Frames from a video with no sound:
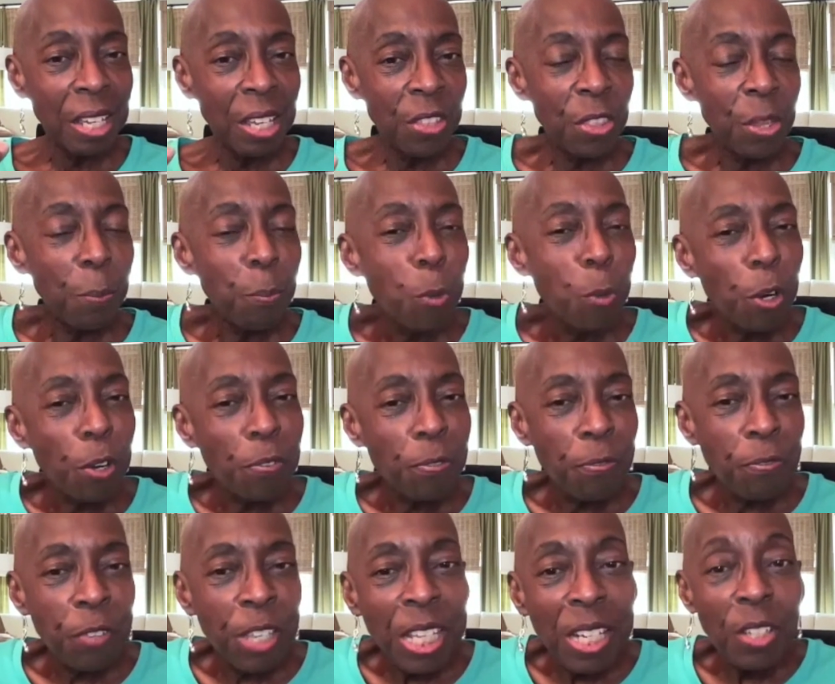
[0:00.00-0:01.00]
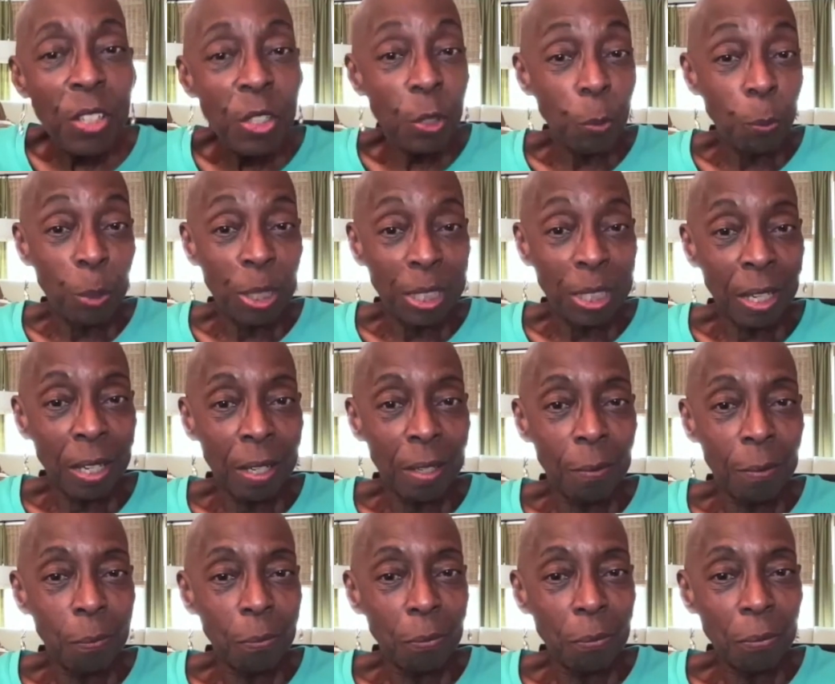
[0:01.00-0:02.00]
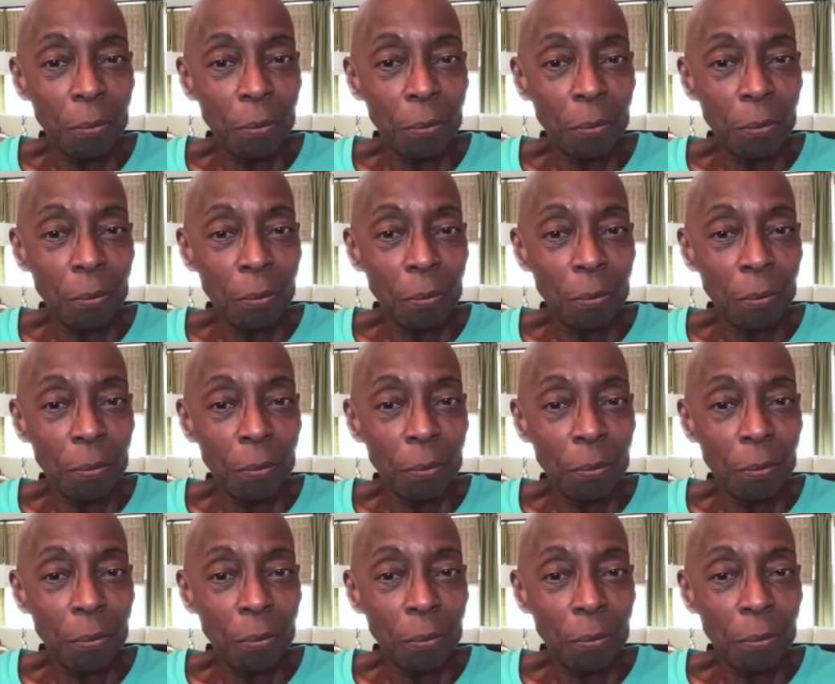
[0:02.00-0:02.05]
the more fit you become.